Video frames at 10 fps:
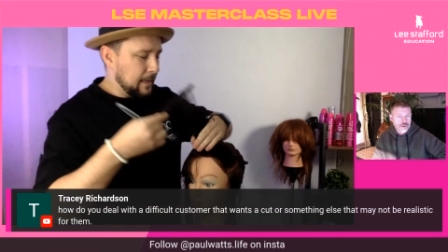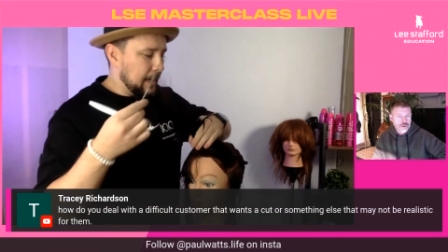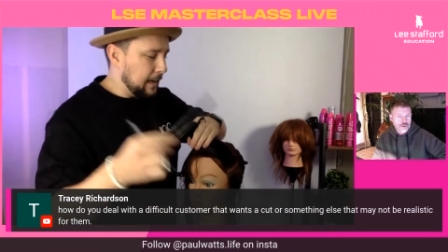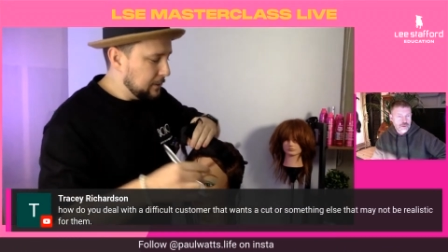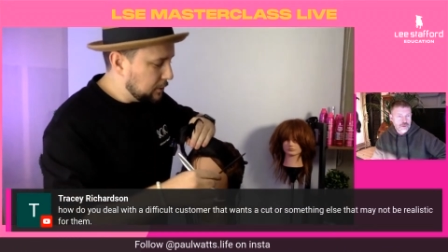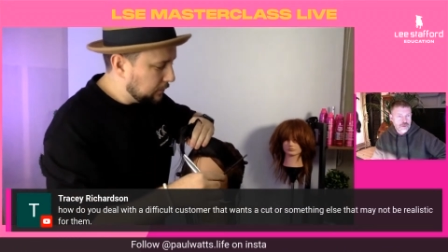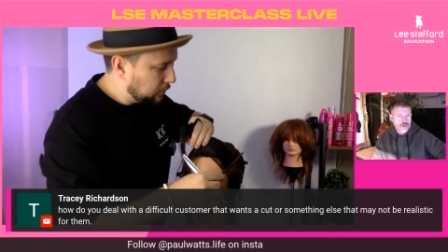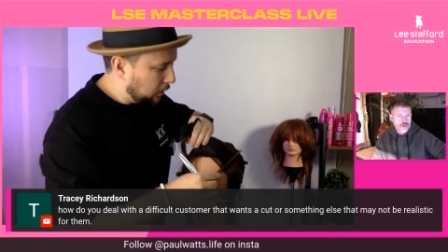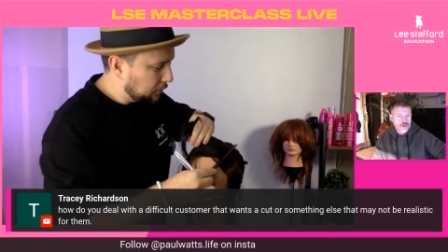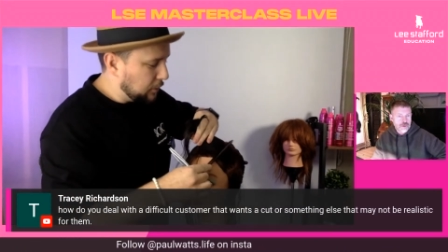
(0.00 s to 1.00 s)
and you've
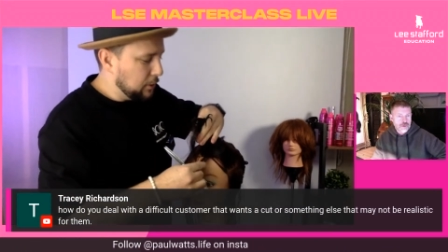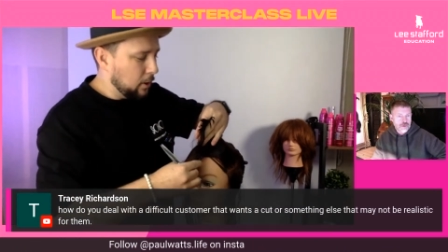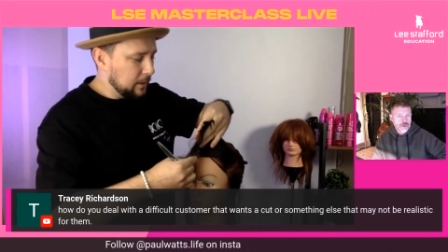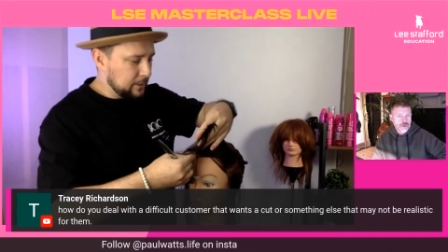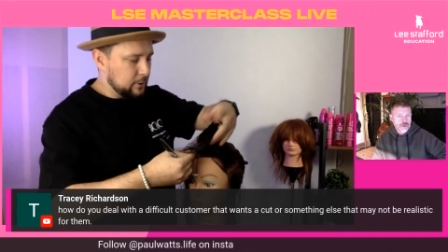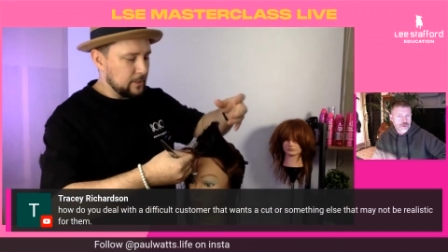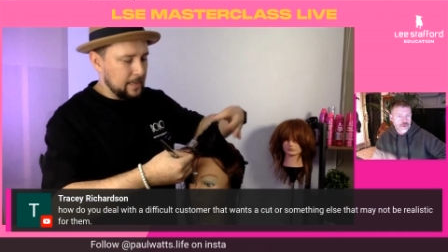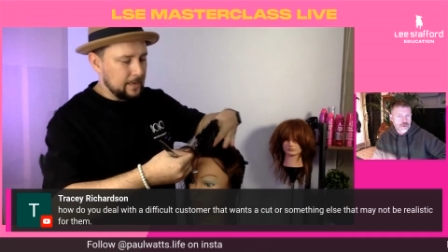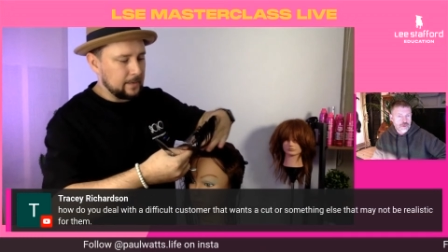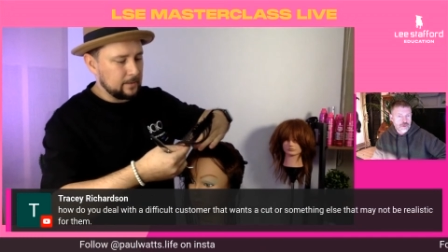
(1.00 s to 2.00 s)
got the knowledge
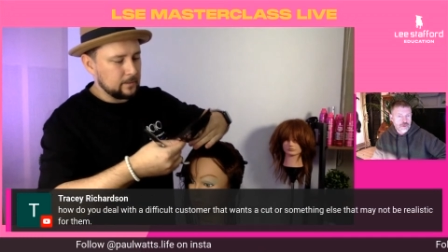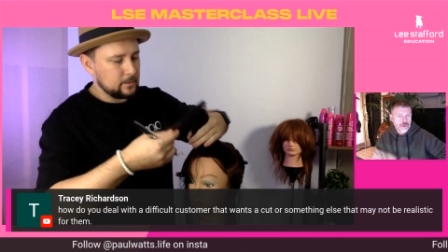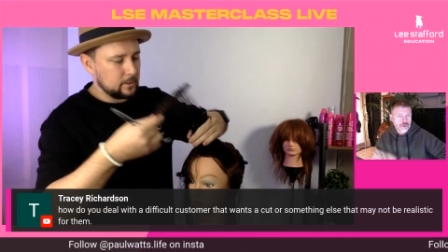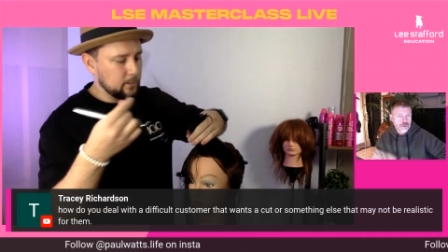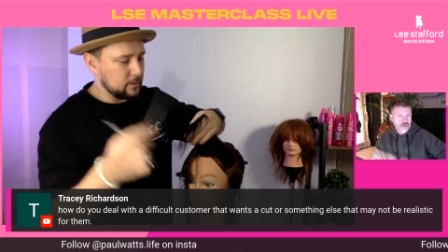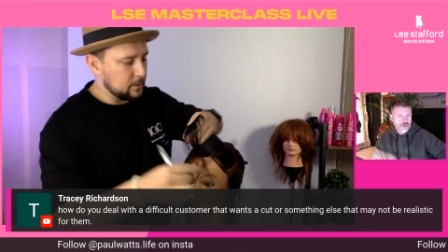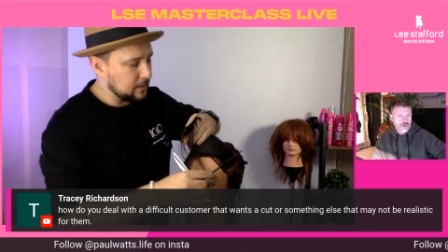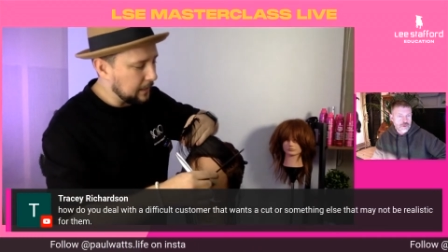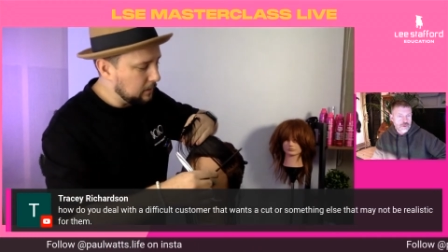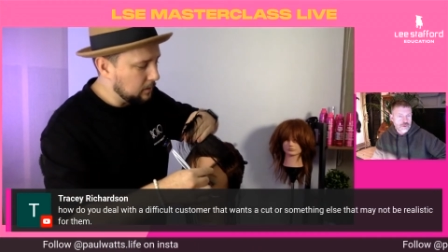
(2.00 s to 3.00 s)
there to
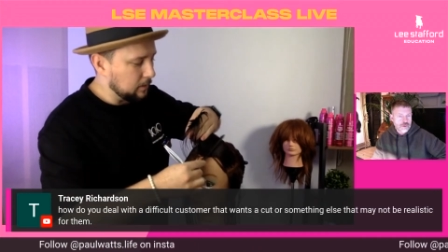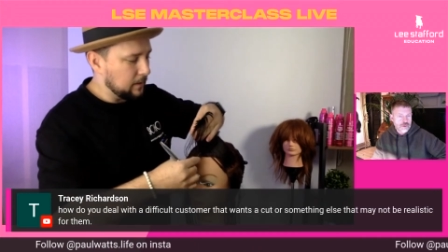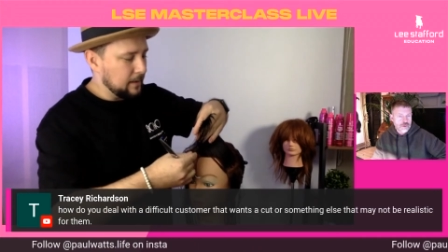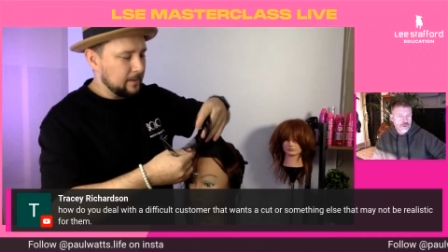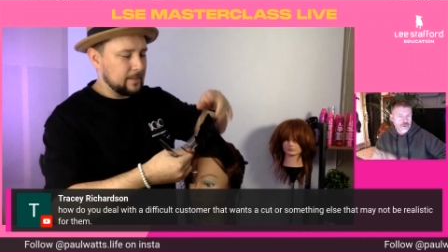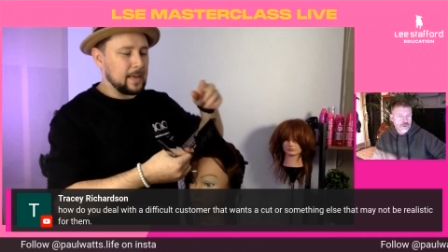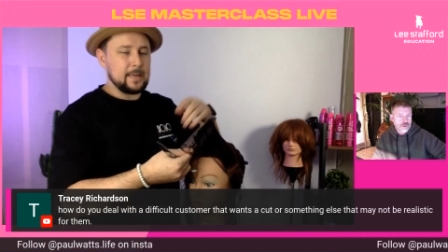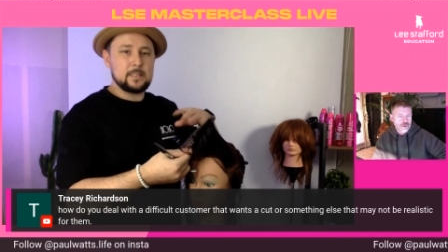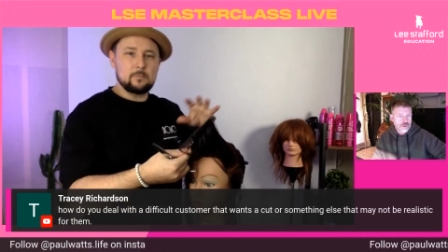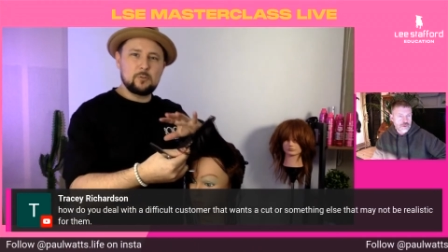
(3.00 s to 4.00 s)
say, look, that
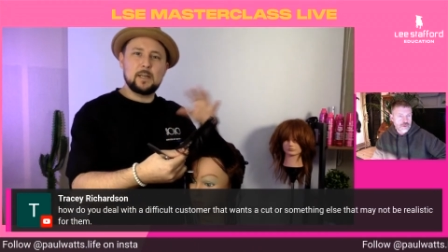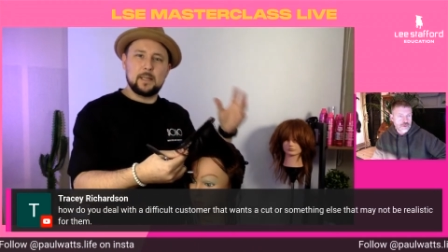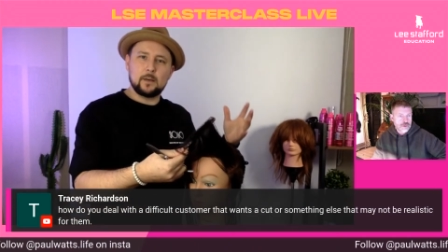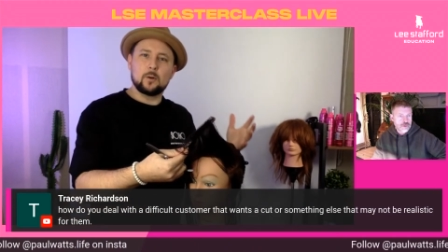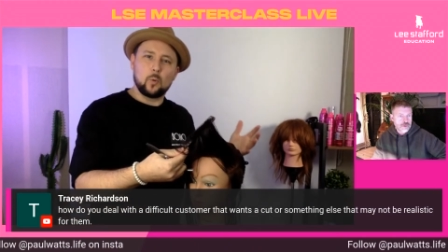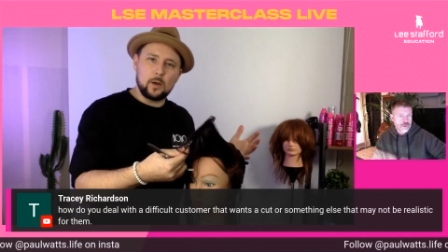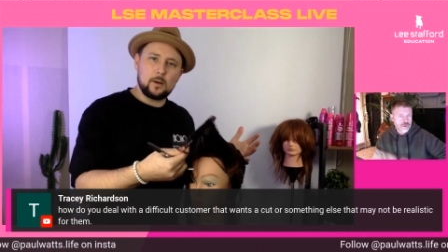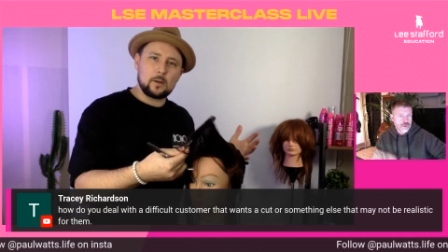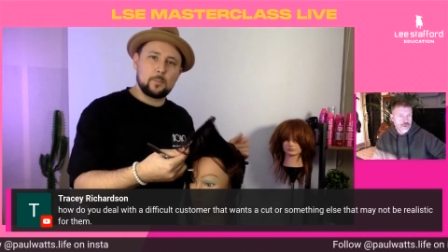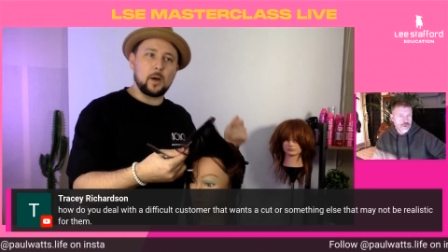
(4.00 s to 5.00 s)
isn't really going to
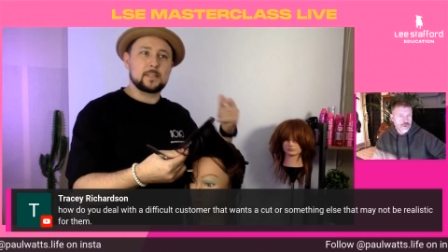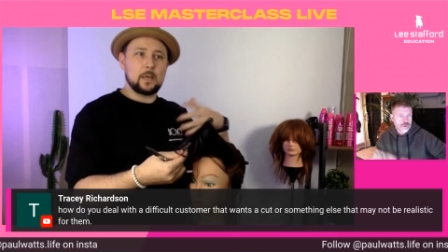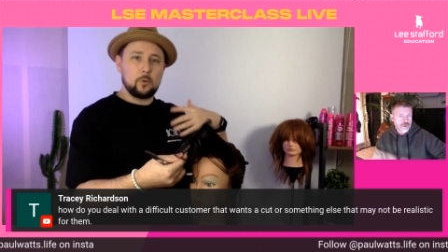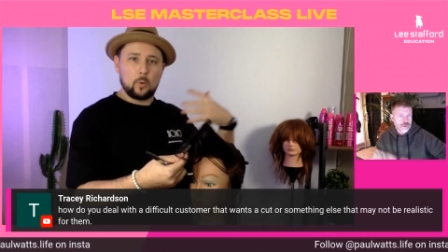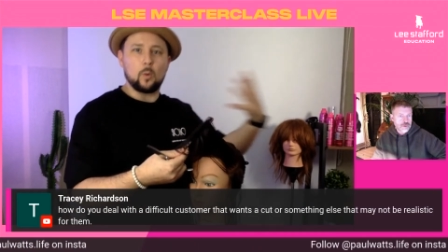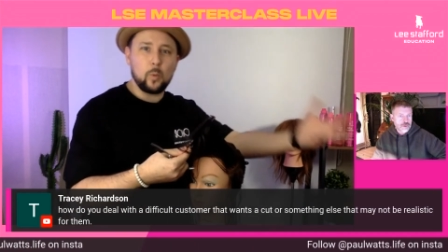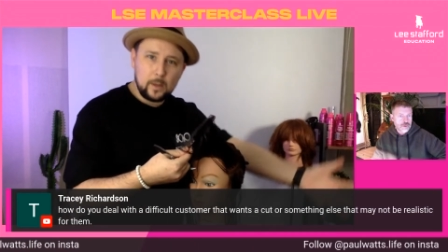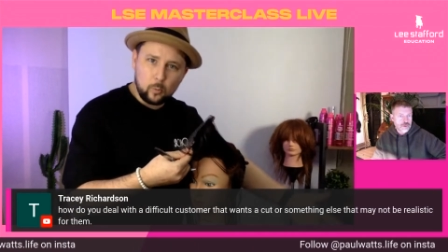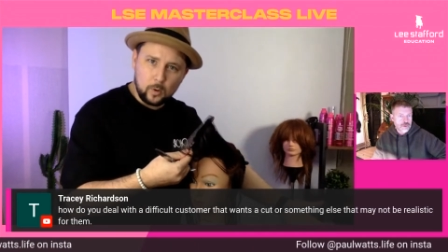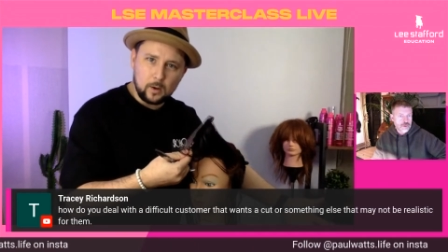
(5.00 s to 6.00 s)
work, but I tell you what
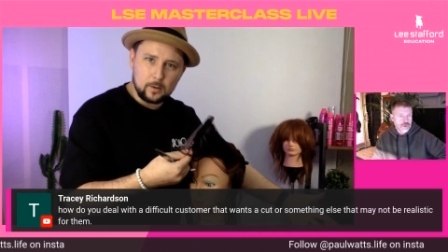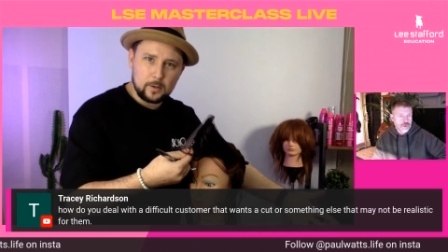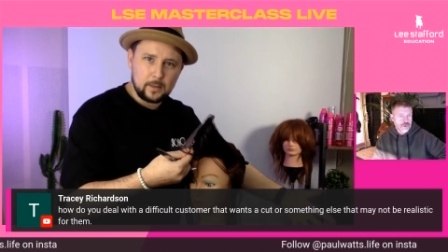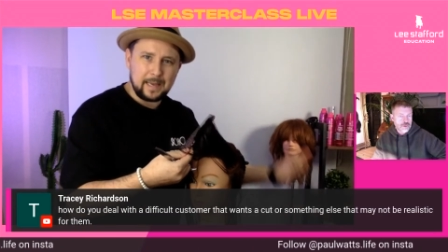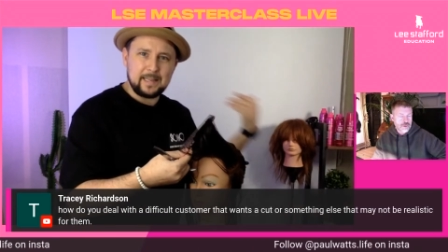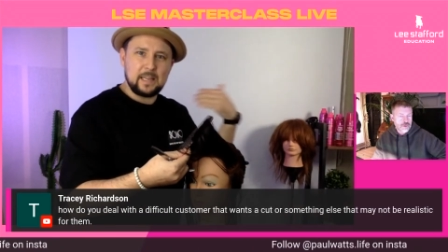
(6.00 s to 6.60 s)
will work, and